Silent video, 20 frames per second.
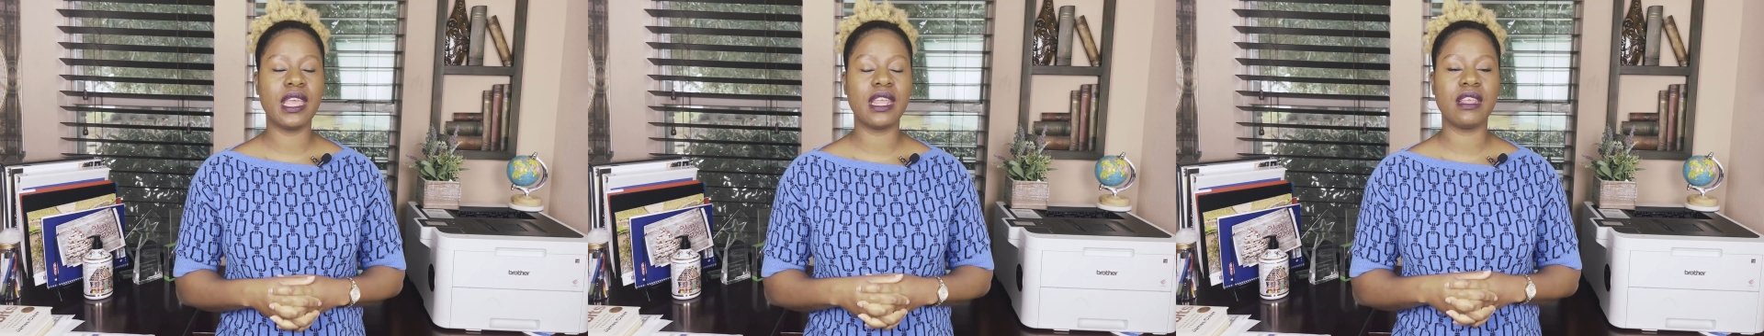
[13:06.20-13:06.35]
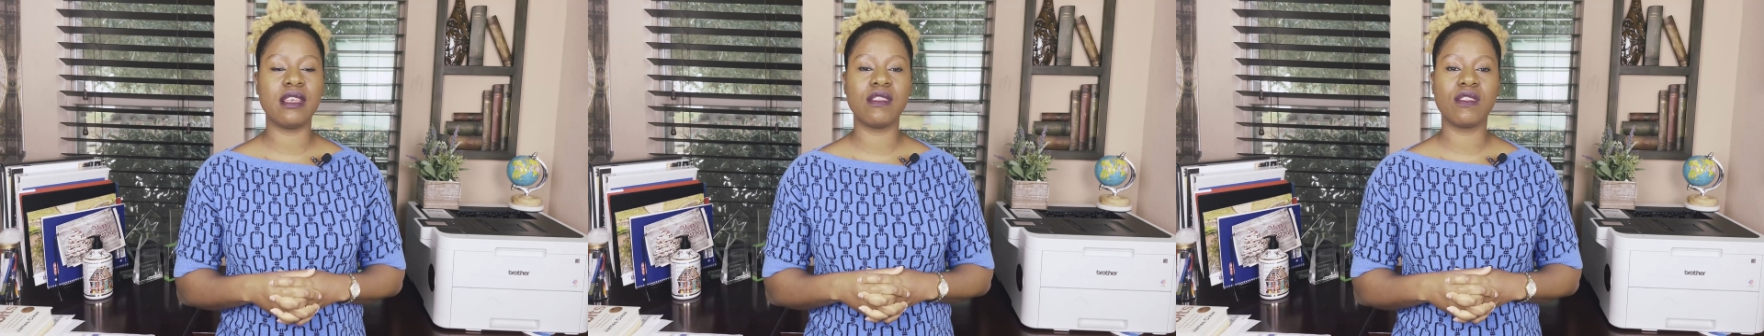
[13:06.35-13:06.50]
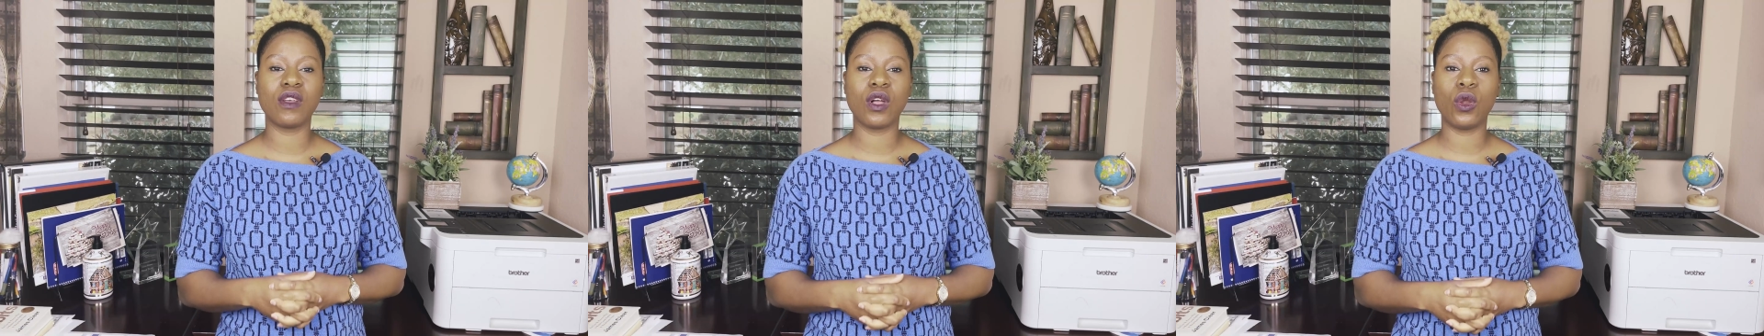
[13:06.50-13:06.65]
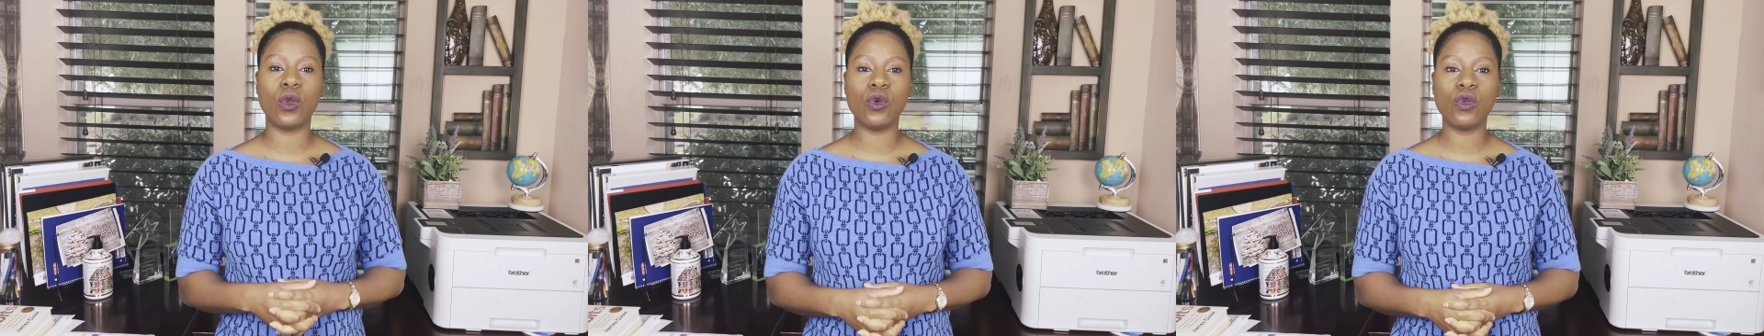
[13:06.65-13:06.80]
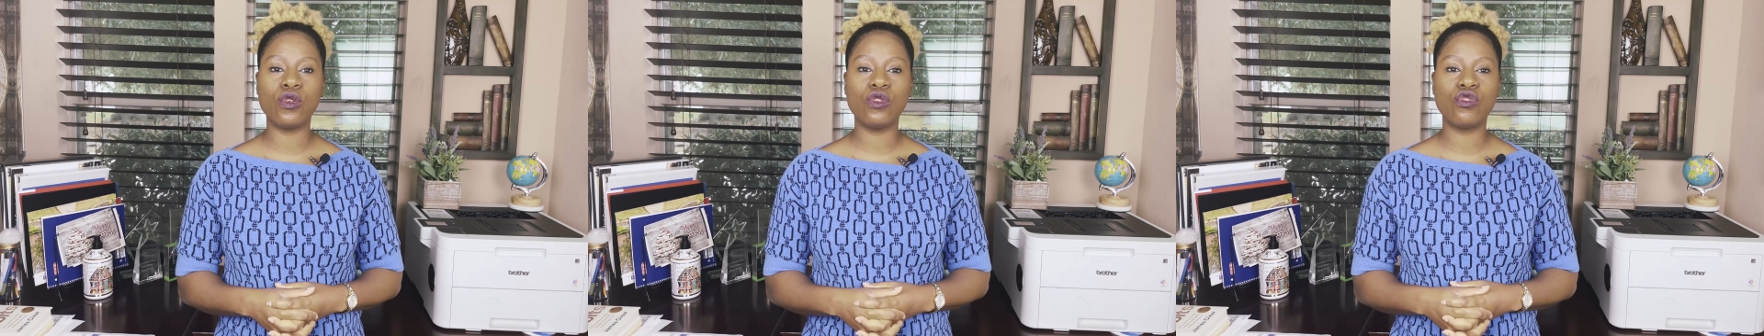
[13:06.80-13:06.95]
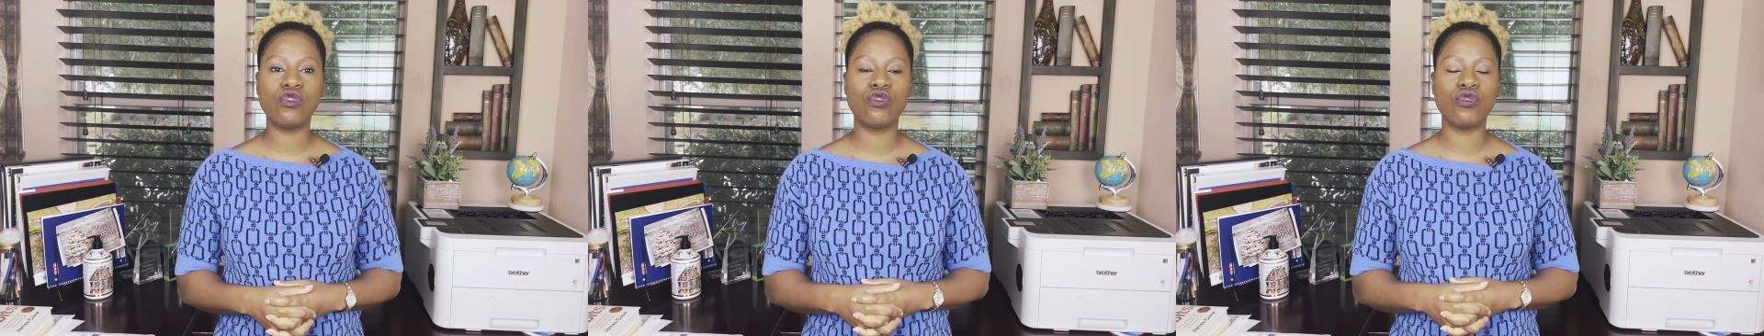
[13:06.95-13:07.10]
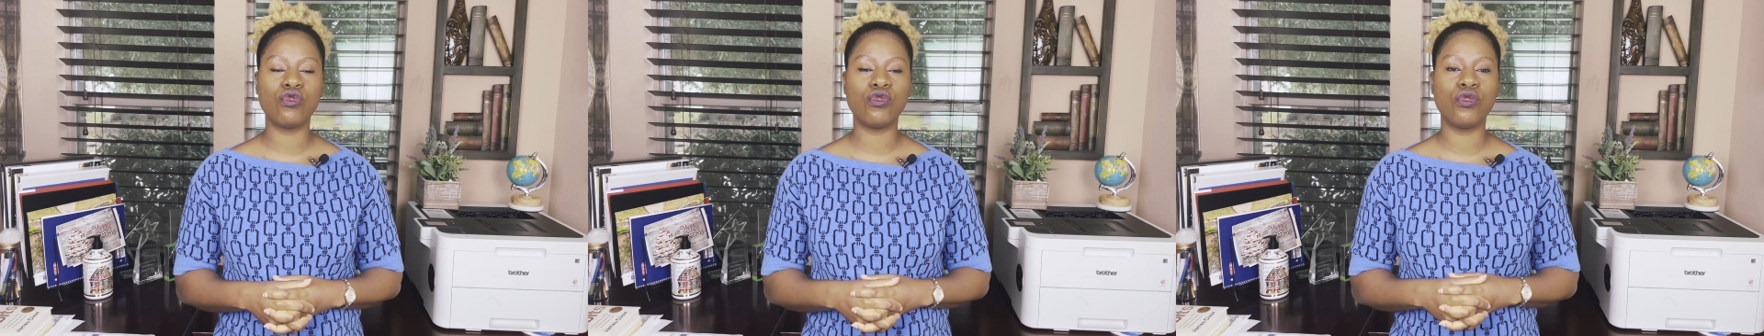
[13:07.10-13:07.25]
It is
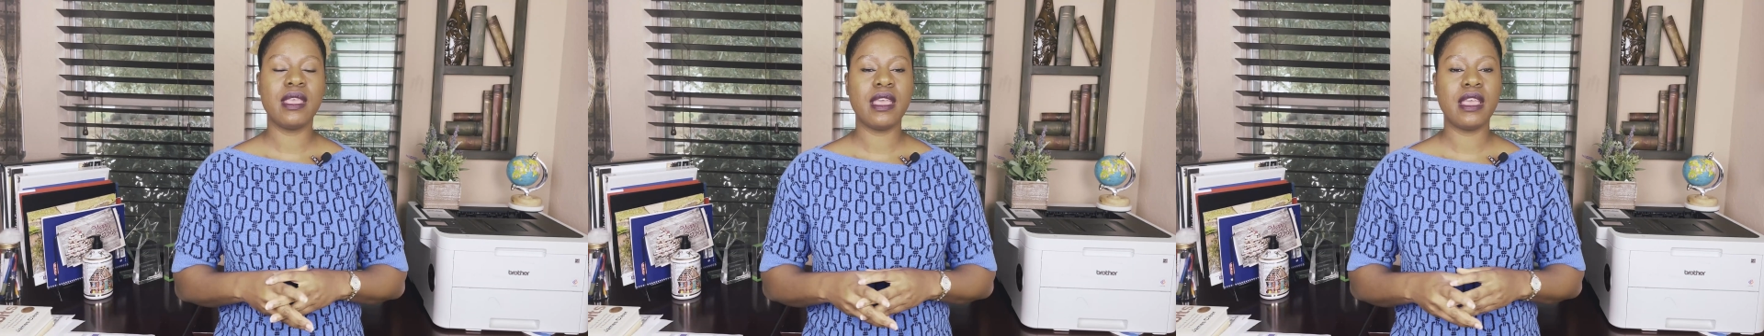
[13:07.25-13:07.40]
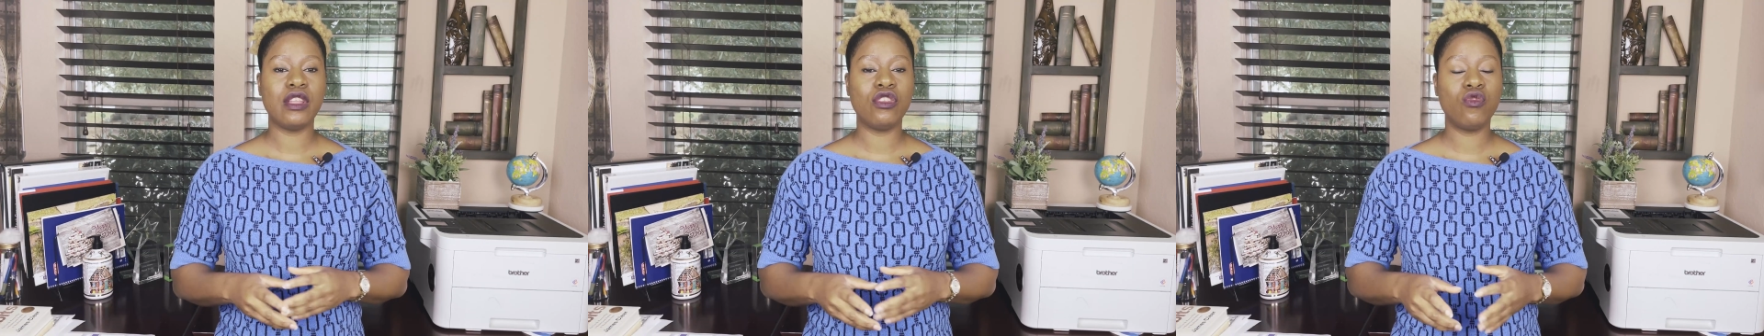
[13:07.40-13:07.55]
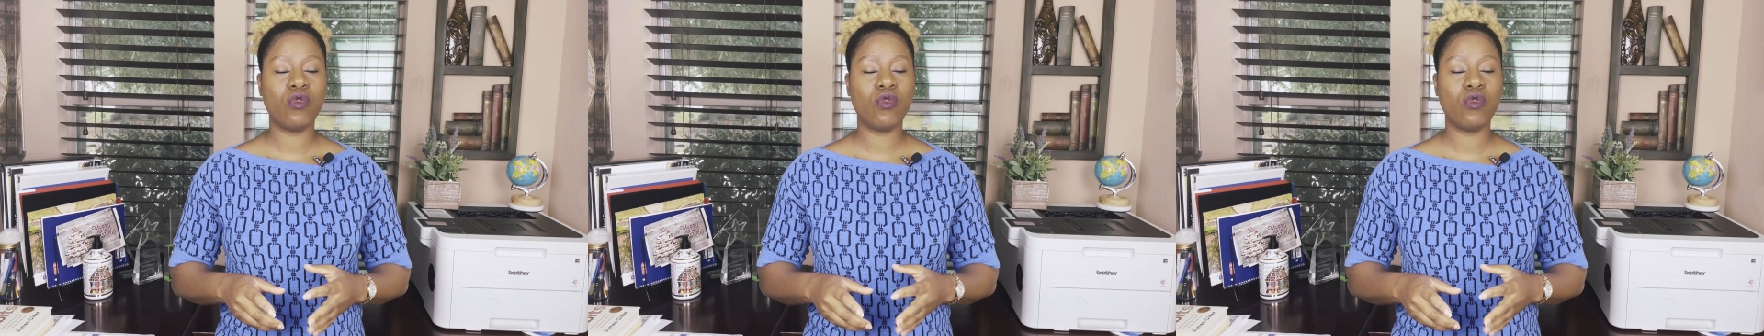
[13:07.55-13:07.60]
close to the